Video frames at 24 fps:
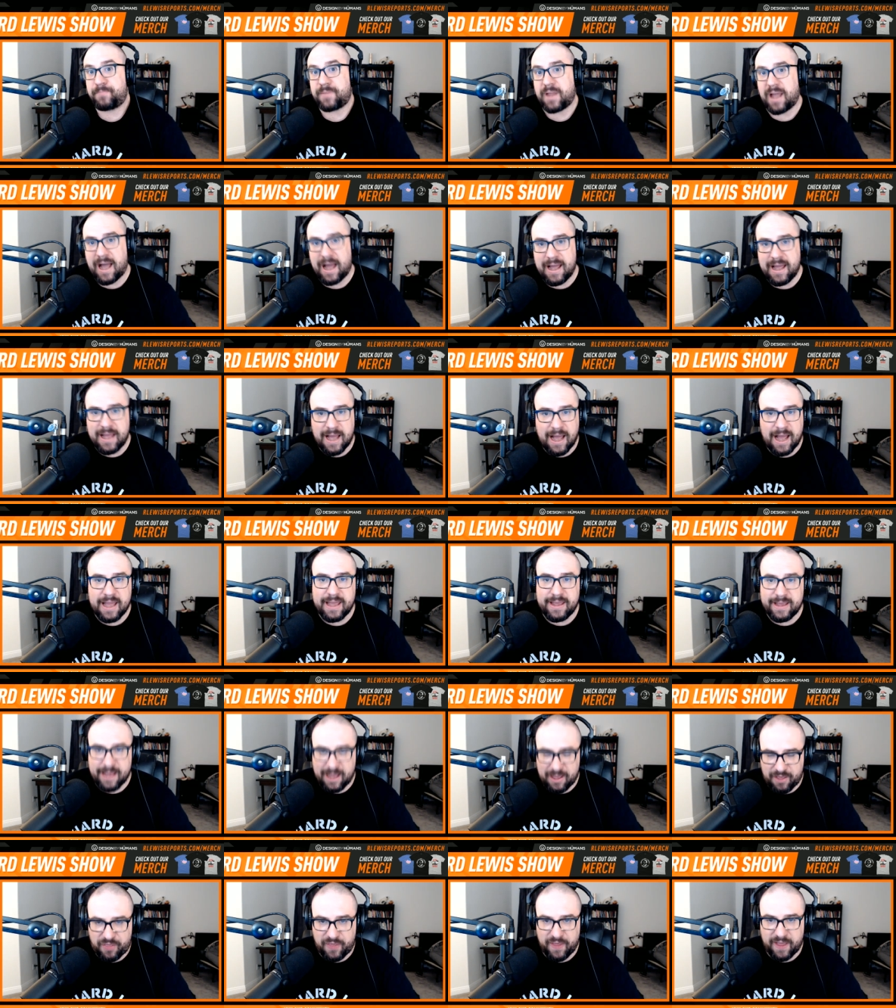I I,
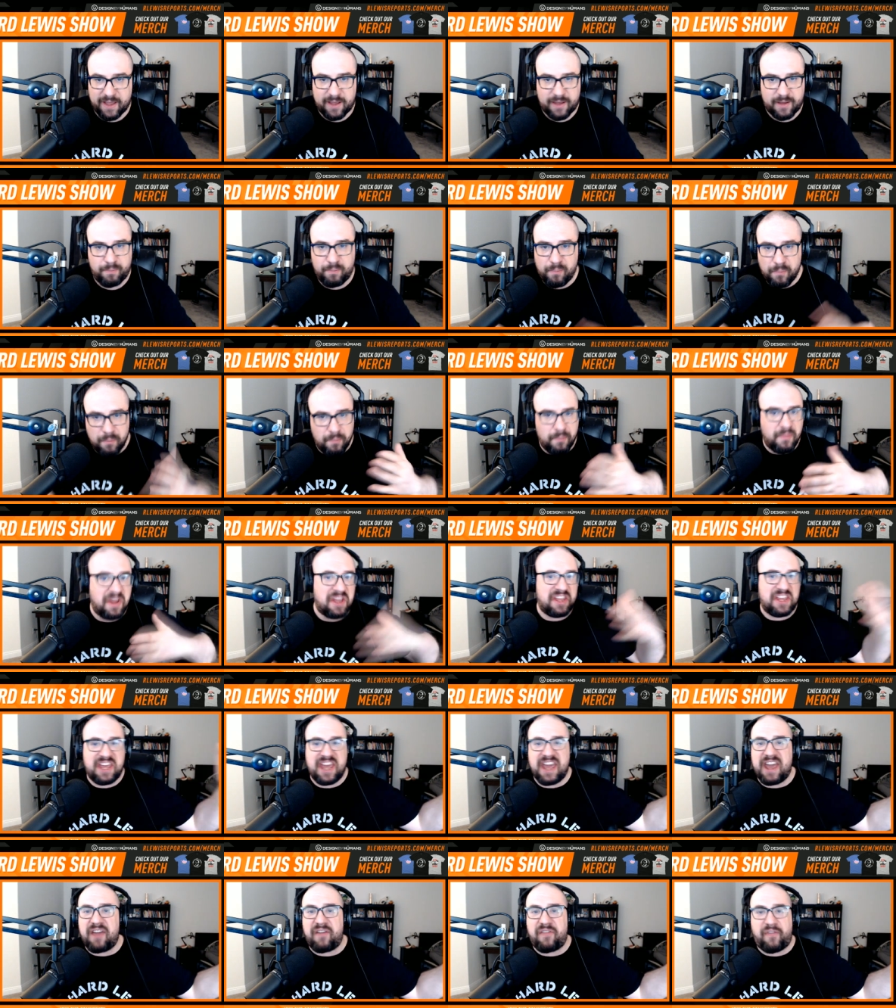I think a
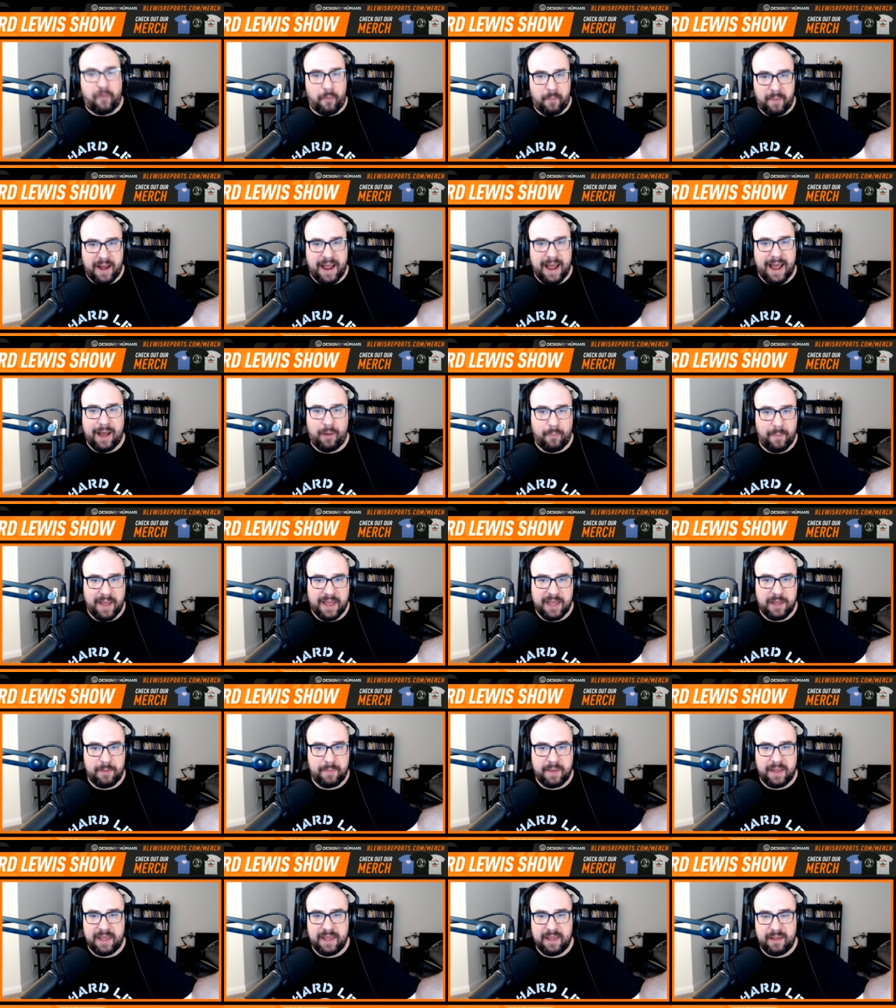year from now,
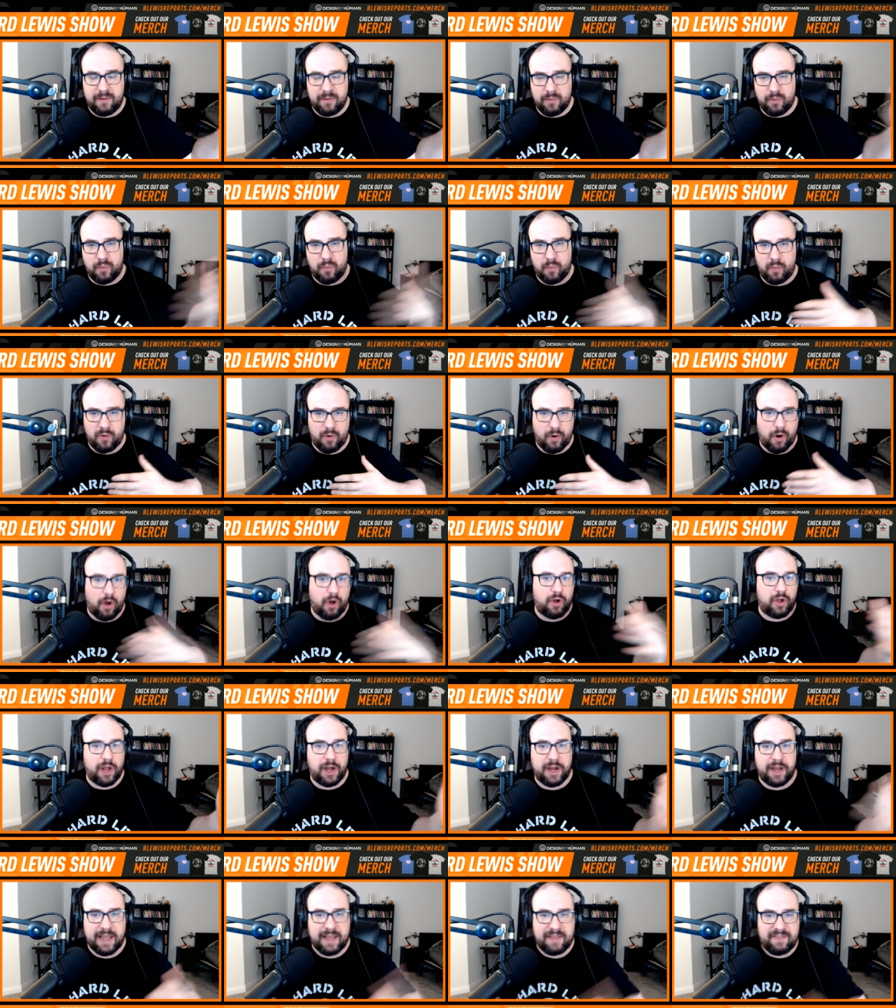maybe we're all
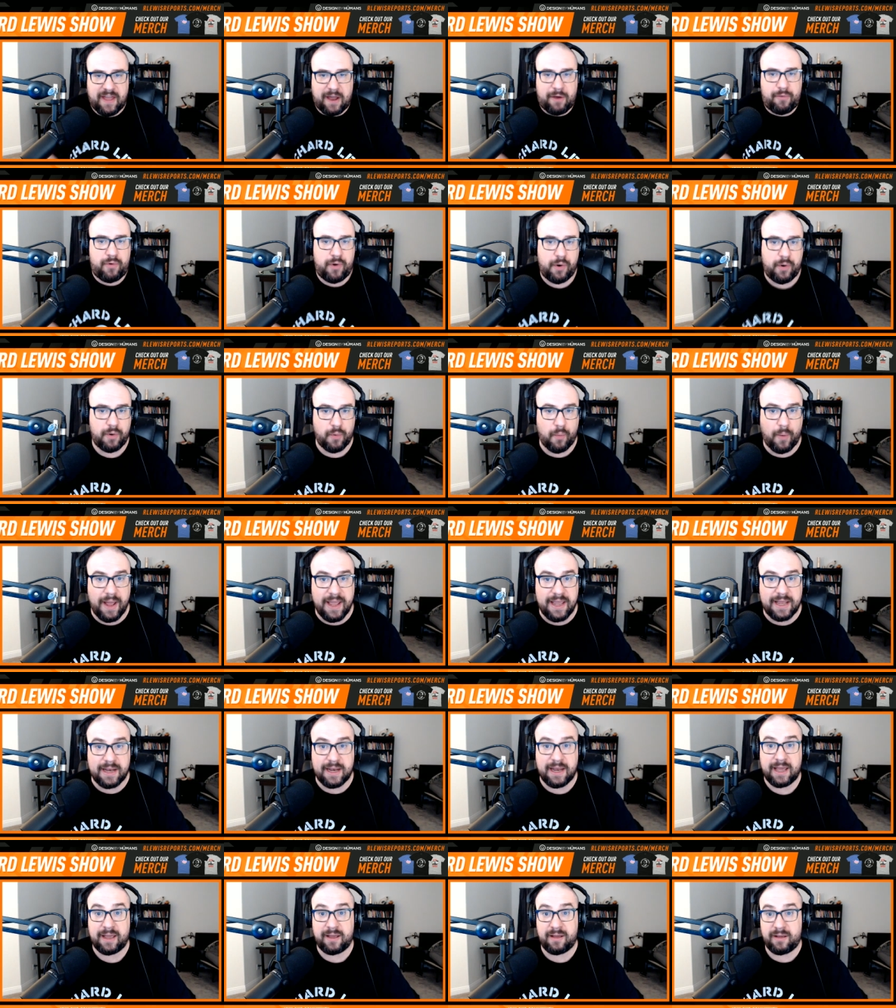going to get that rude
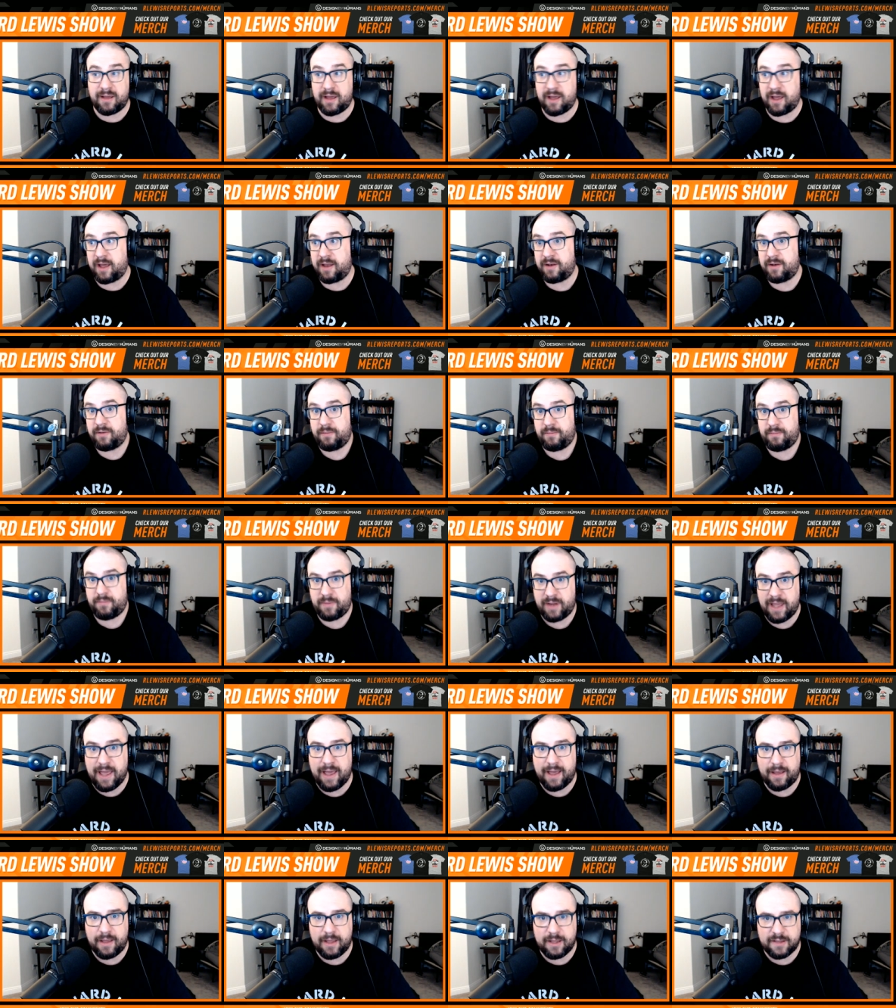awakening, and
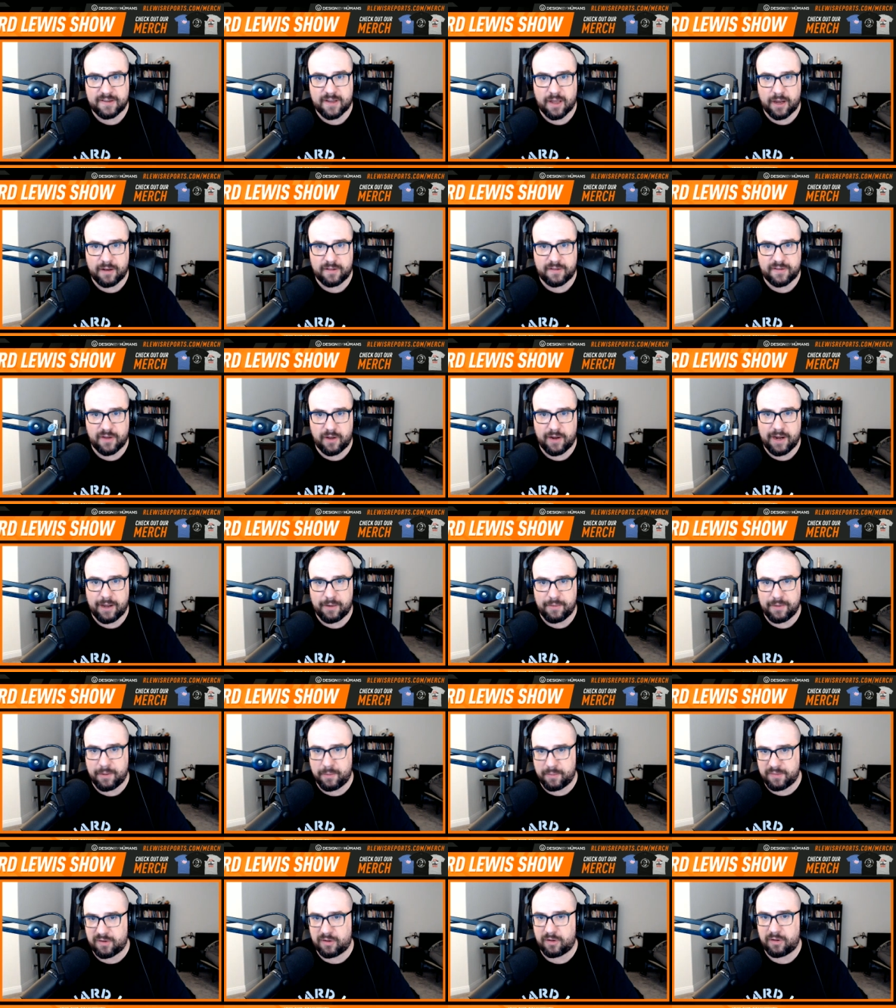yeah, it's going to turn out
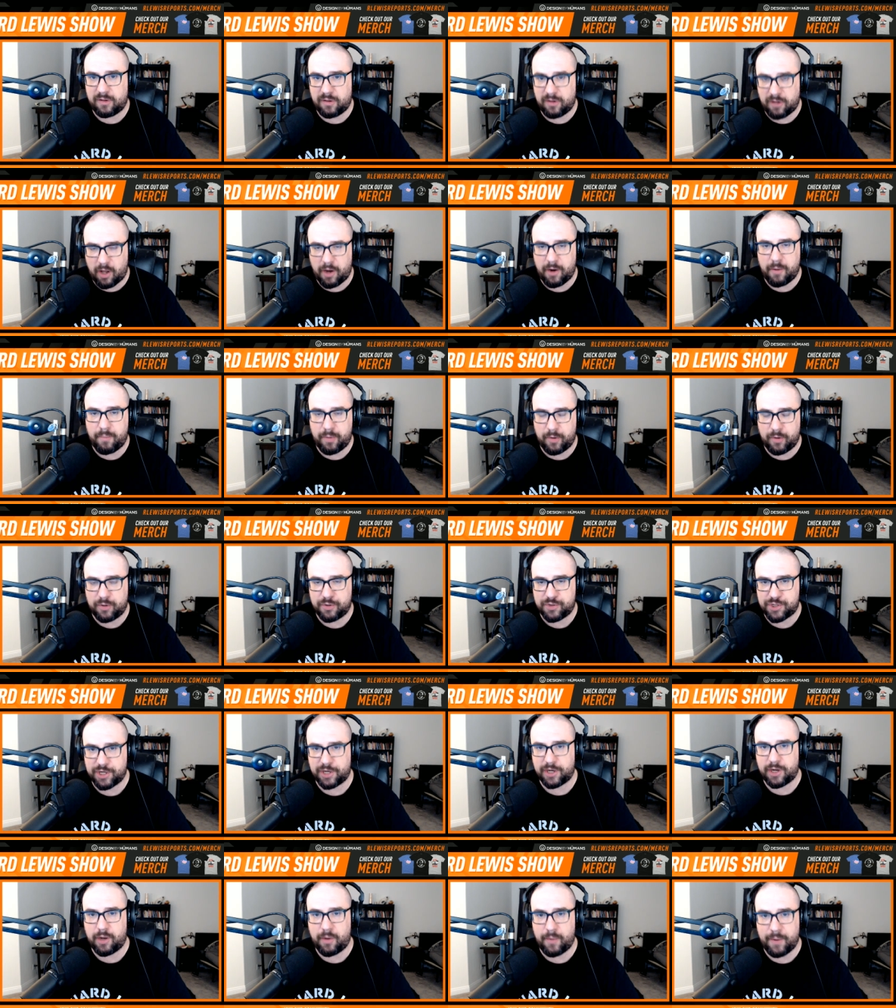there was a lot of
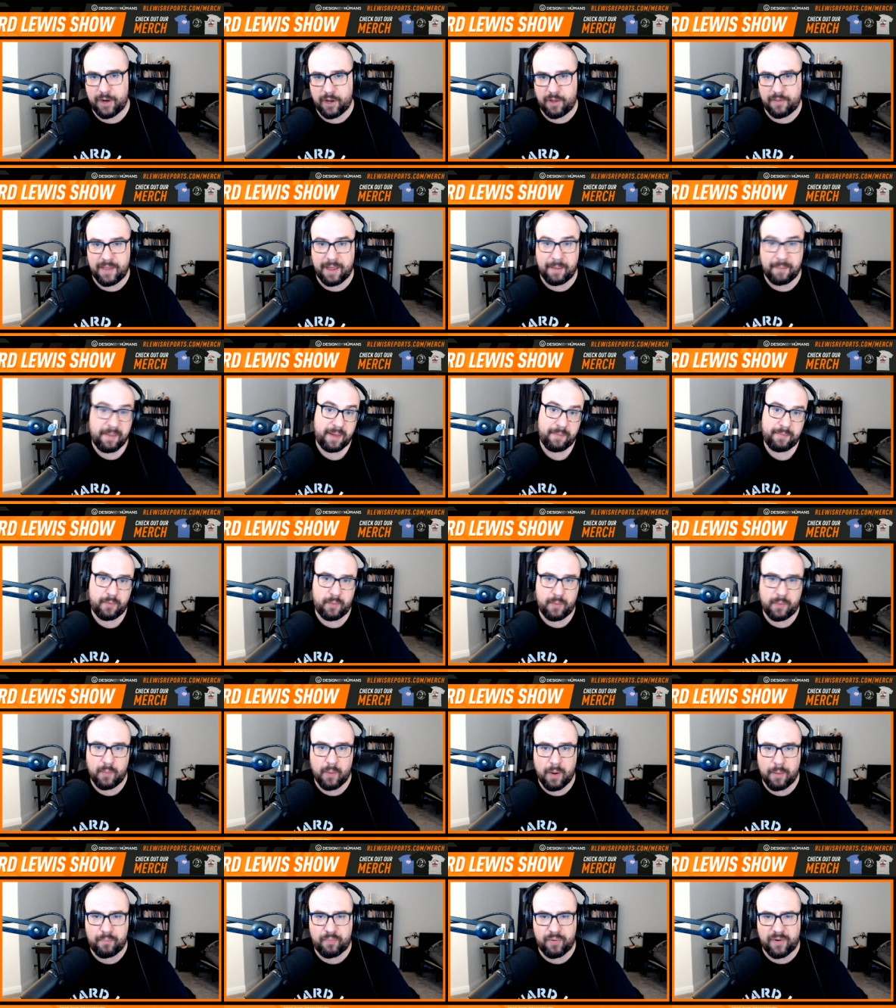bullshit going on that maybe we
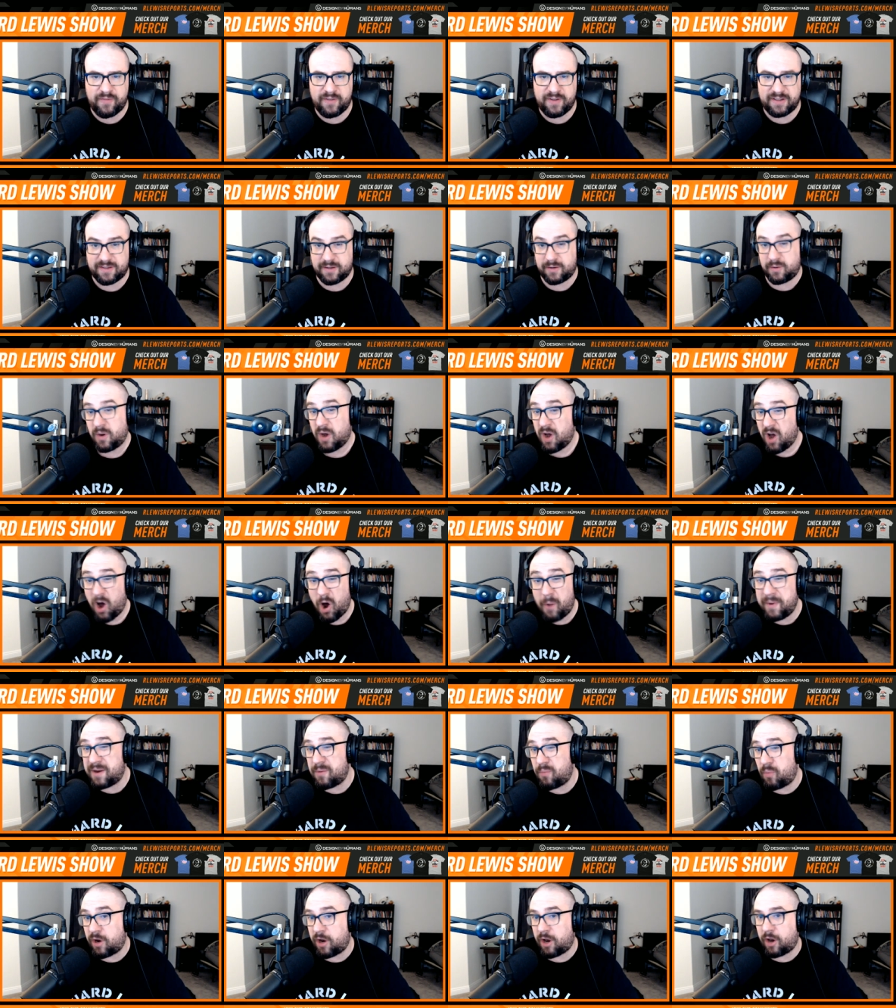weren't privy to, or we
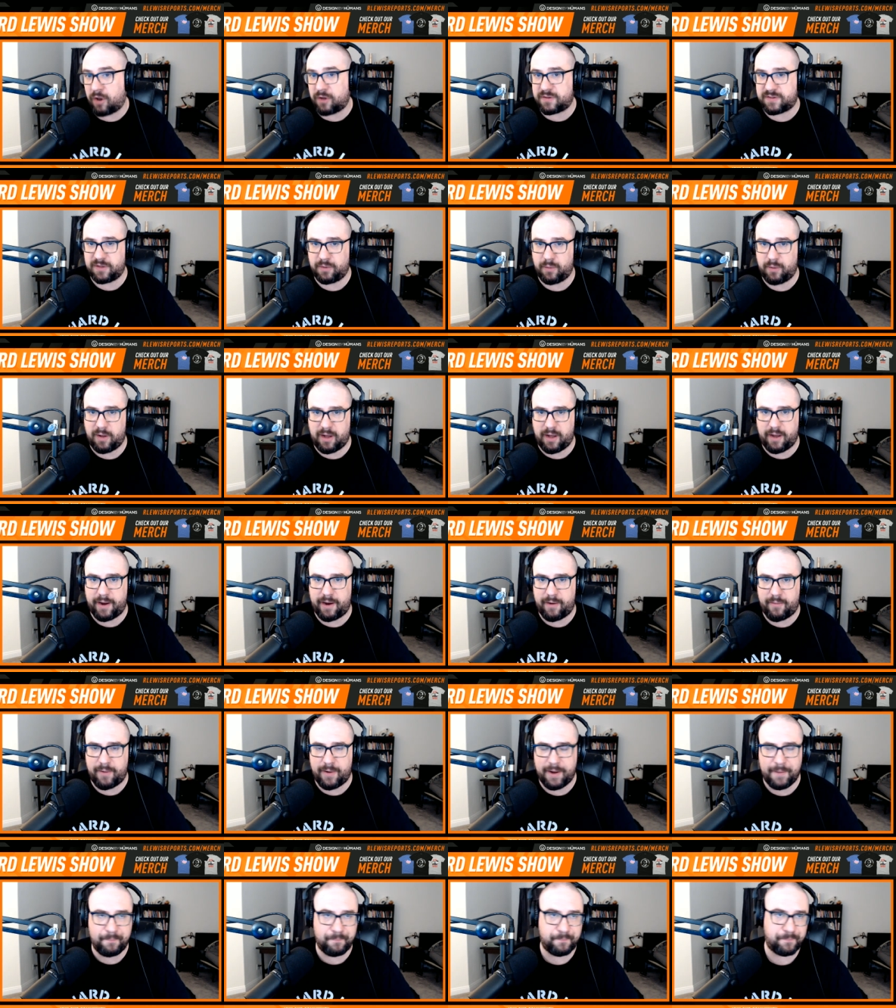didn't want to look too hard at,
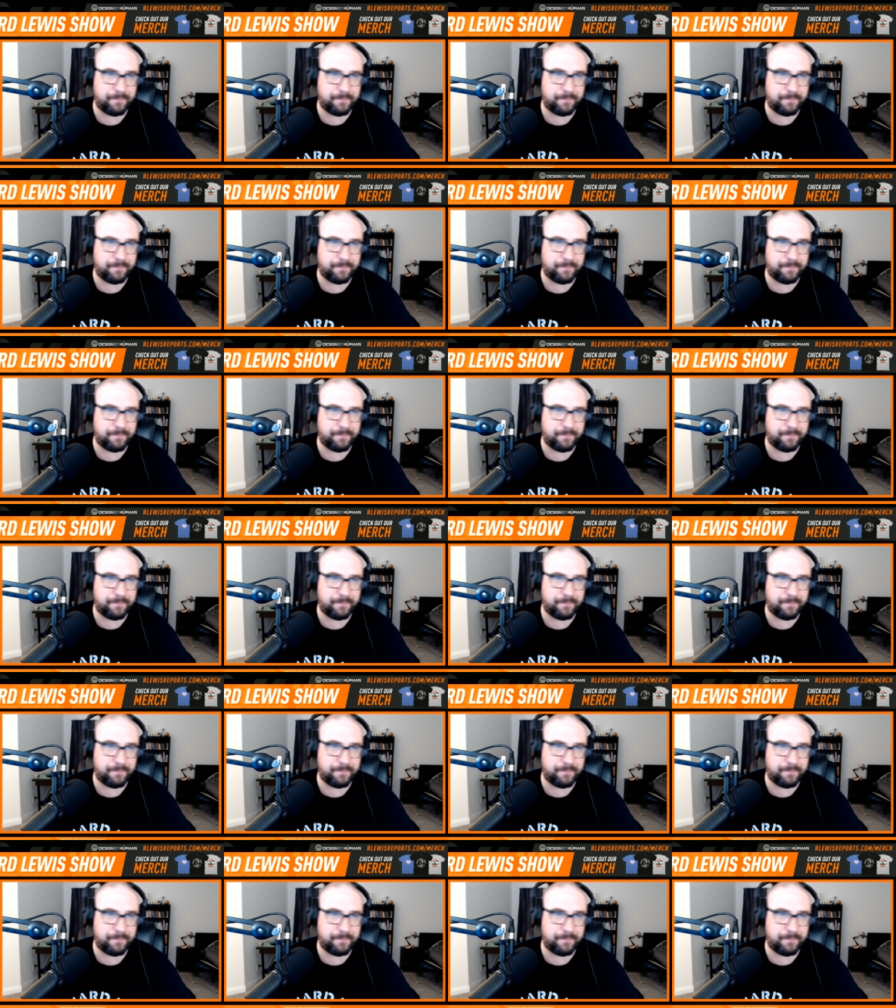right?